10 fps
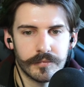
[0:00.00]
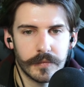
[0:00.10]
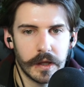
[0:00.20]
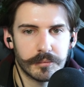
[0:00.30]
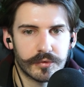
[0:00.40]

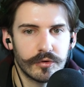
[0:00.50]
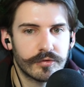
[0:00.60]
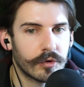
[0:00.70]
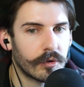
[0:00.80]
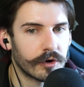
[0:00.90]

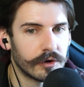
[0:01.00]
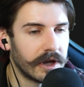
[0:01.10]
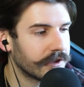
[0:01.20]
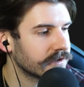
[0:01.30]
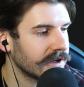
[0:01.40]
Improved Coral.
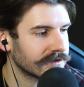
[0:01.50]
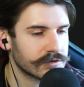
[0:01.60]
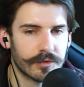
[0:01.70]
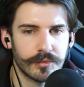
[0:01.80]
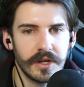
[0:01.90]
Now this has
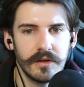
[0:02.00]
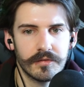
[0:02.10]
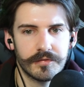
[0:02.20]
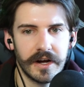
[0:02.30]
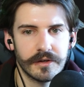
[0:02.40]
3
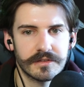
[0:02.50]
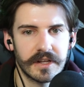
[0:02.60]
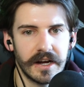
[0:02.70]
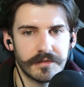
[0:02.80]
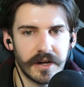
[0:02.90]
files that
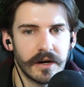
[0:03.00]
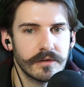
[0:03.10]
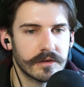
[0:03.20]
I found.